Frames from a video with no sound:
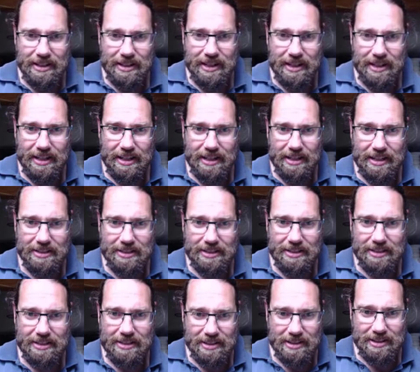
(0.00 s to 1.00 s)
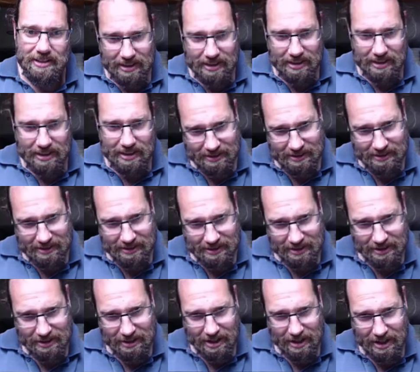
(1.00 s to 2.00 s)
and actually
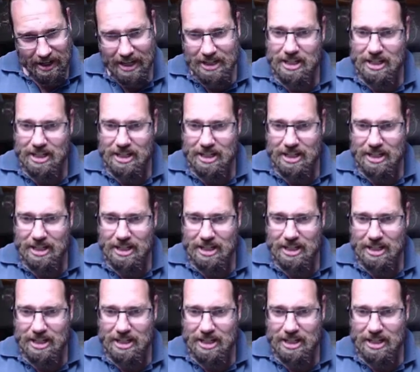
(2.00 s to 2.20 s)
don't uh,